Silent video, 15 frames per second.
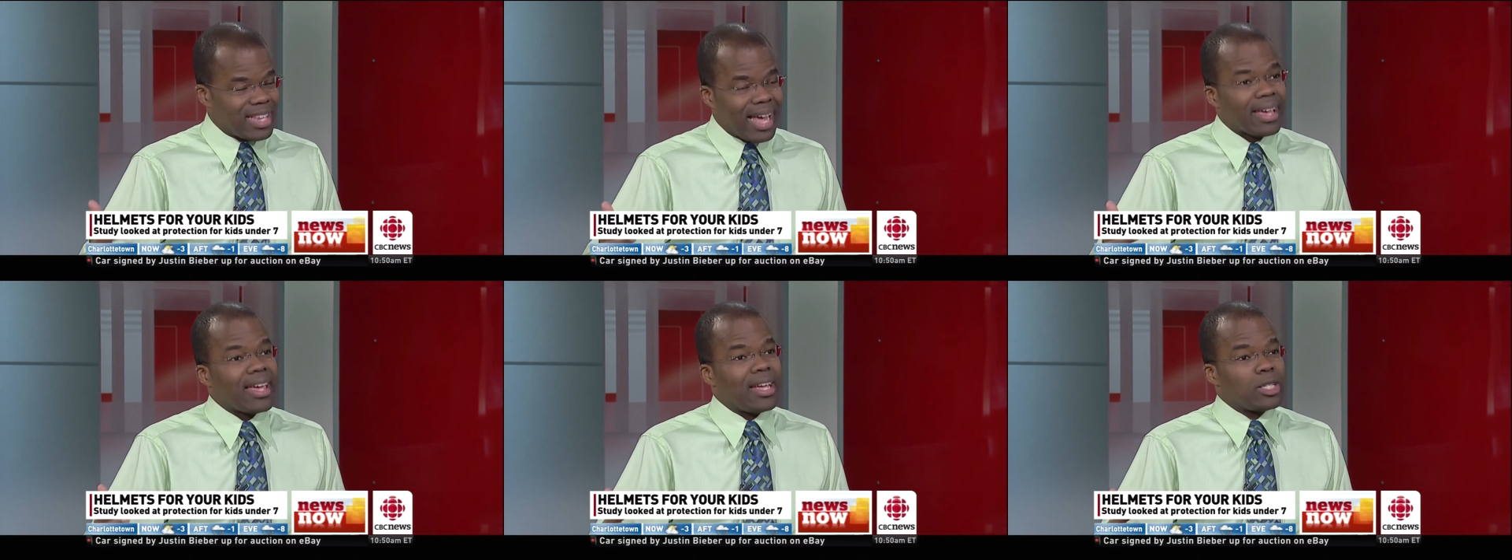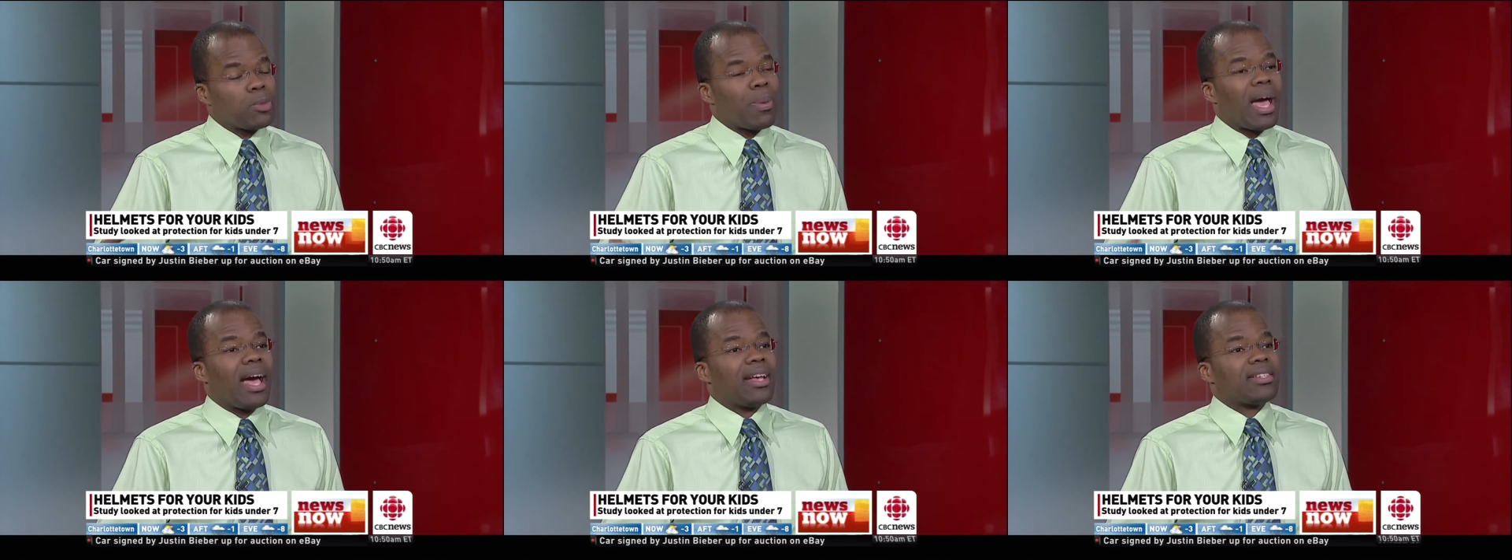decades
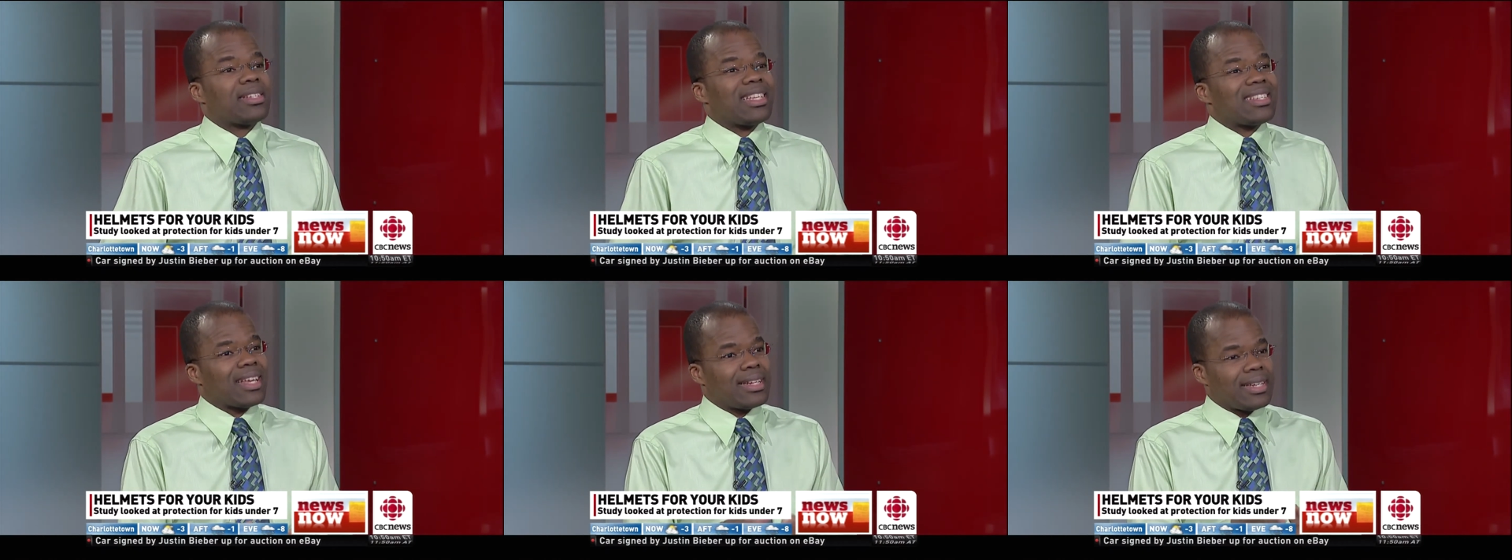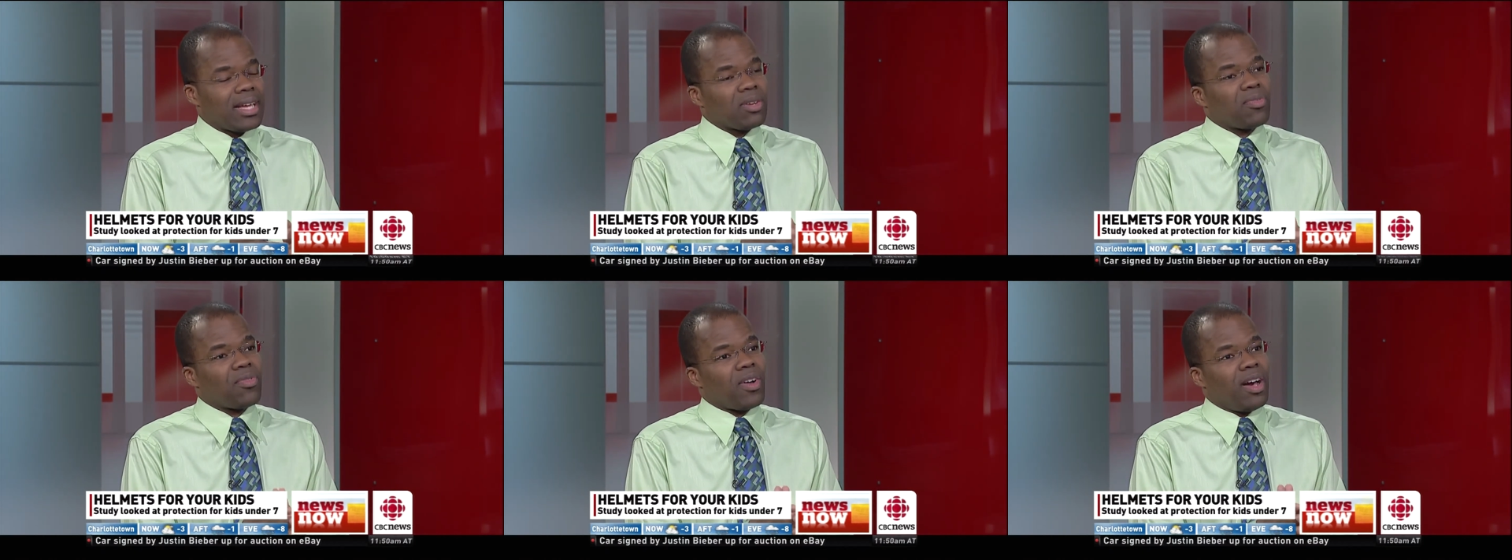past is
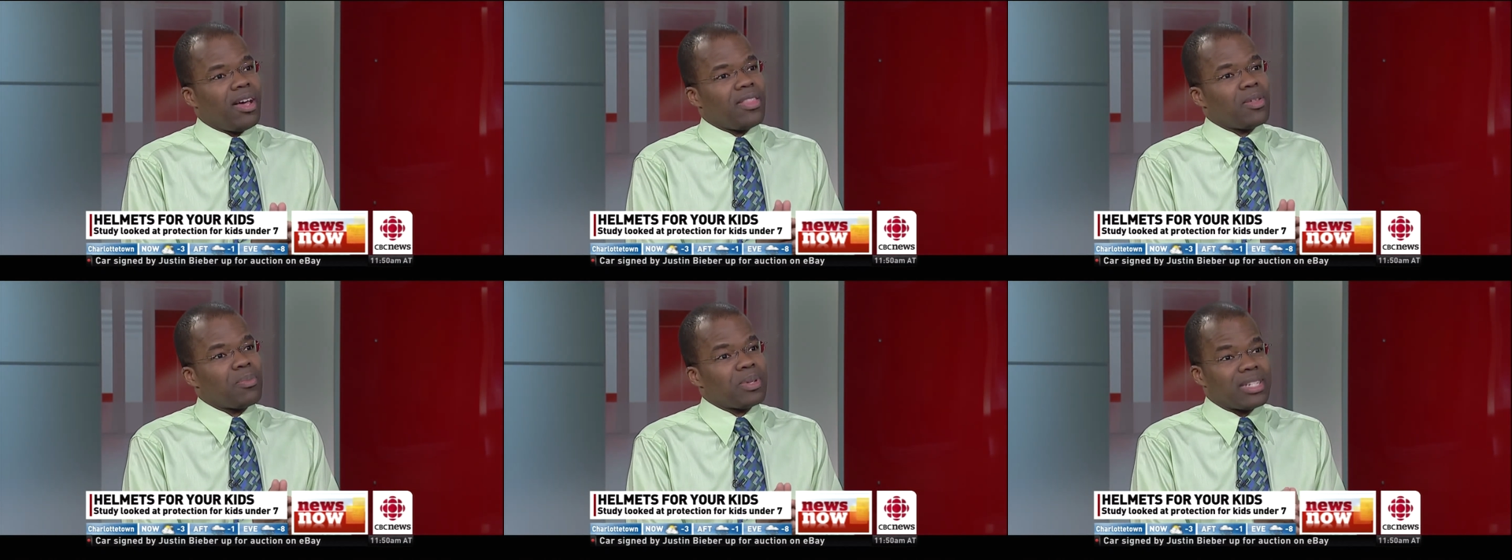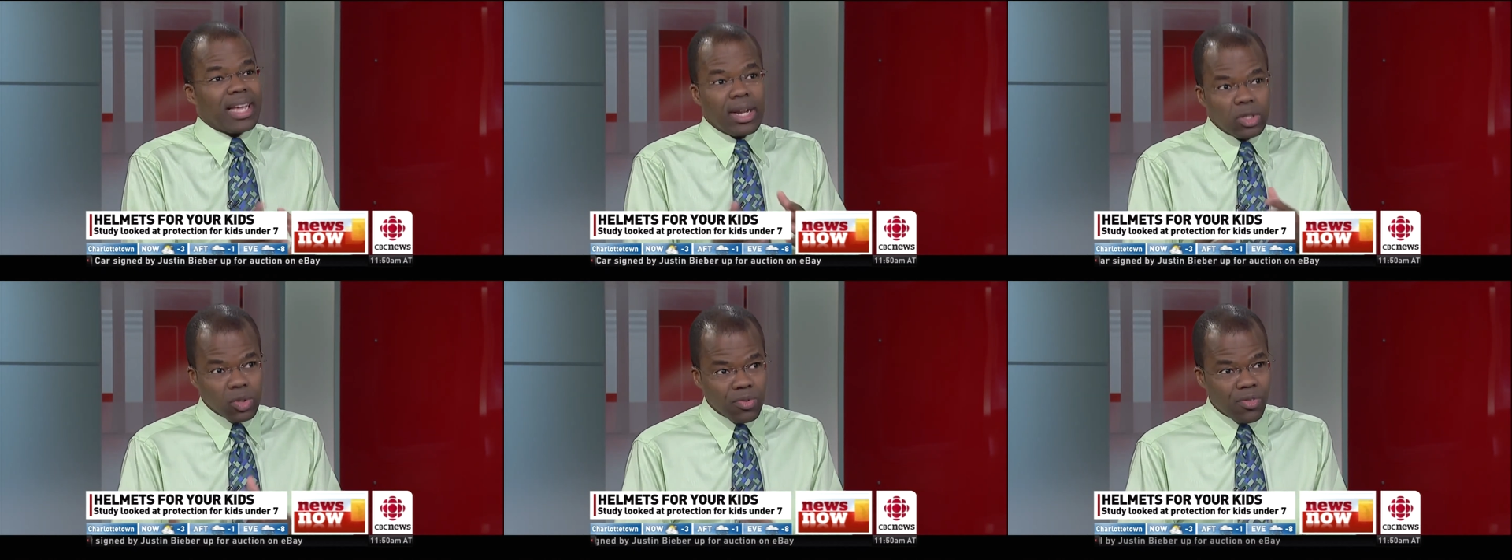identify the
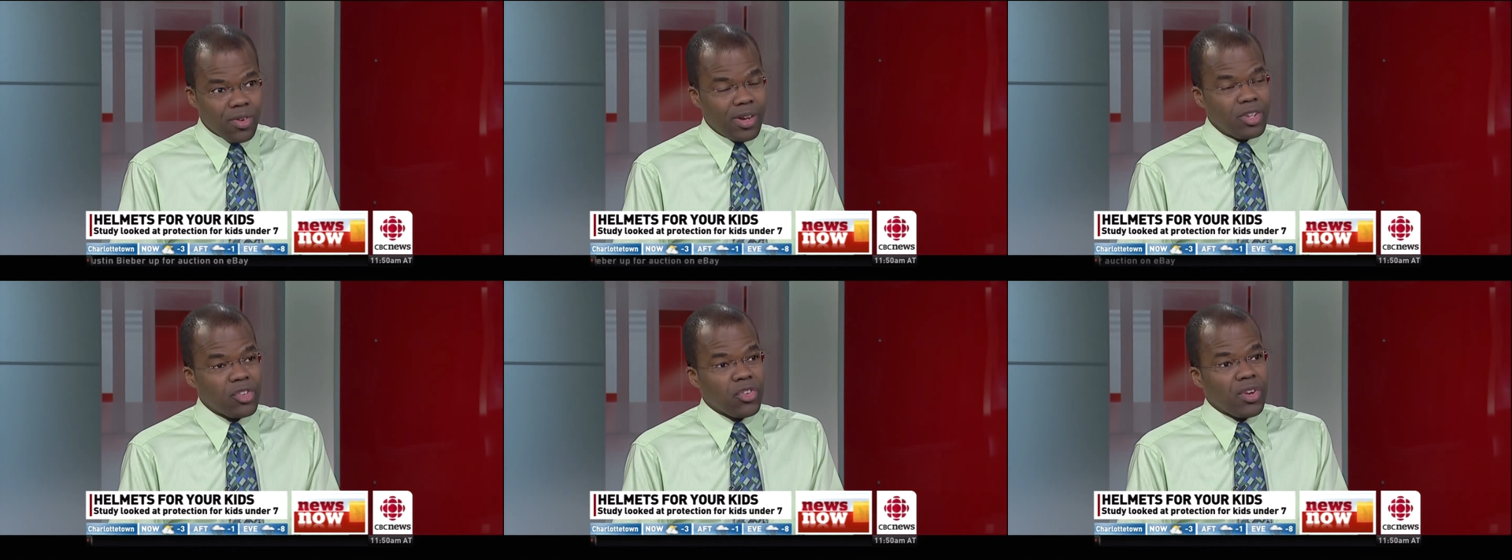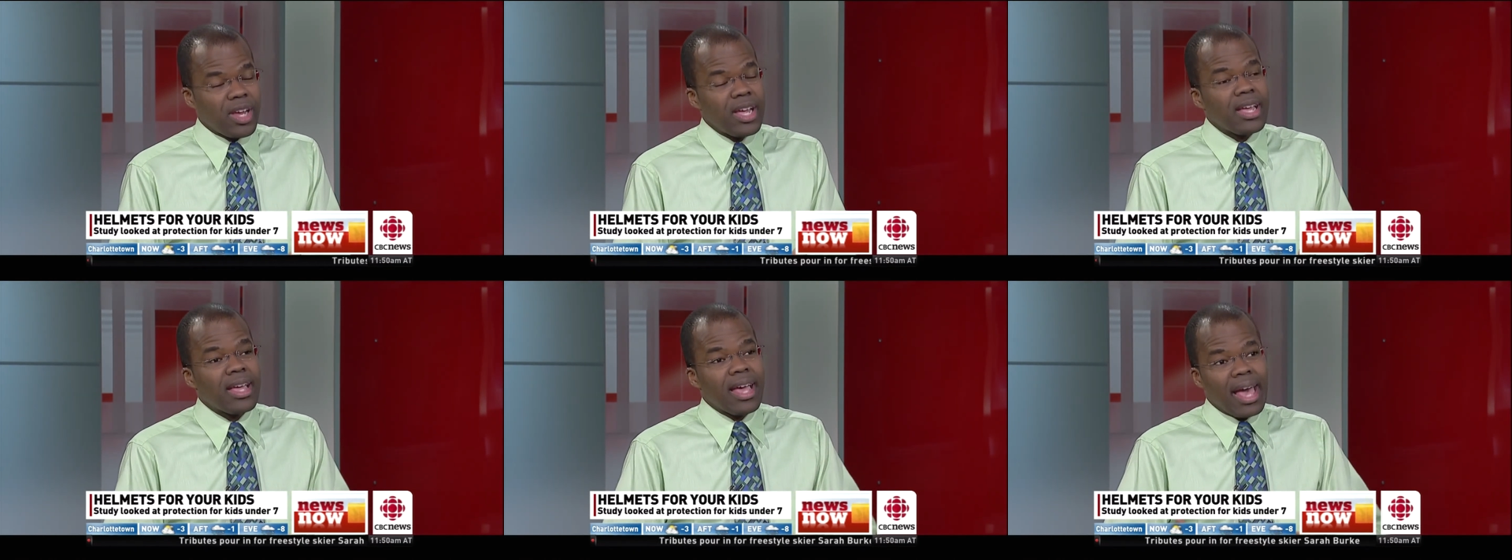potential for
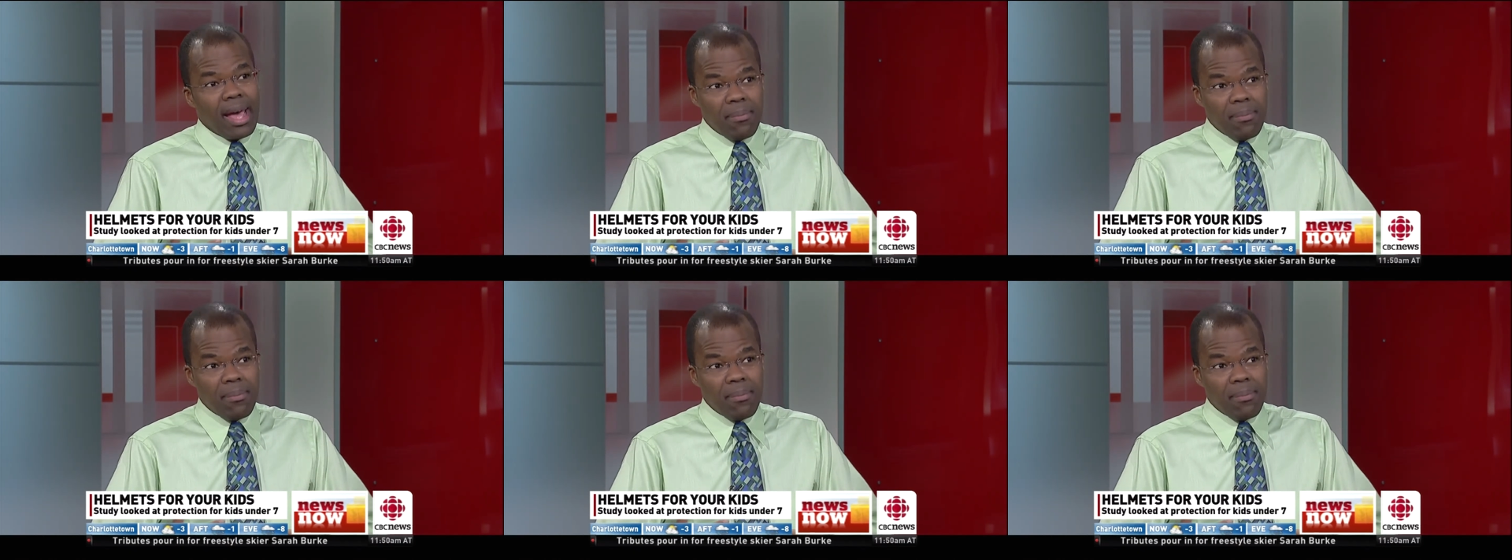injury,